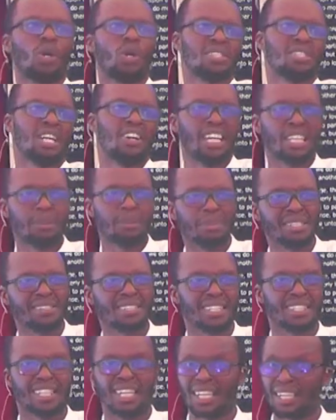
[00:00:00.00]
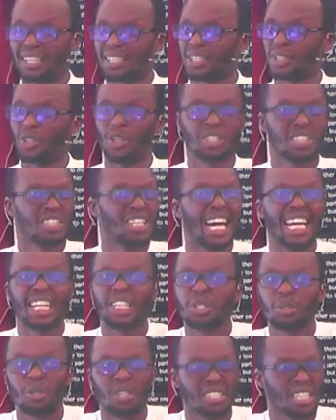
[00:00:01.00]
sawa, I'll be set. Don't lie
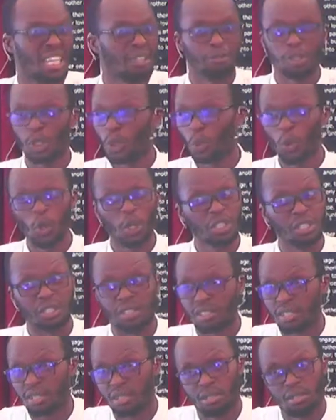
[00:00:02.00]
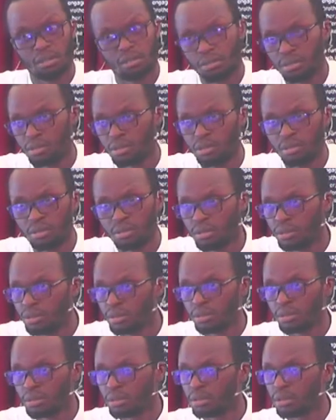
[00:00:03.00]
to yourself. You won't.
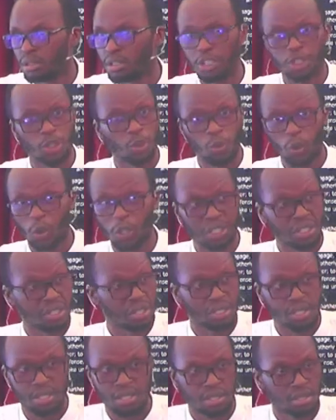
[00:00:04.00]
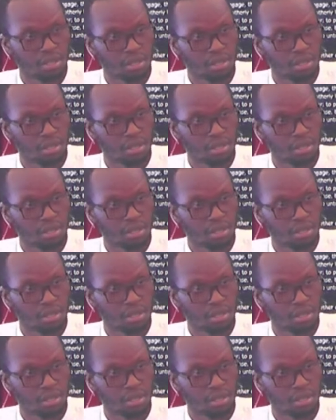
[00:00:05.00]
You won't.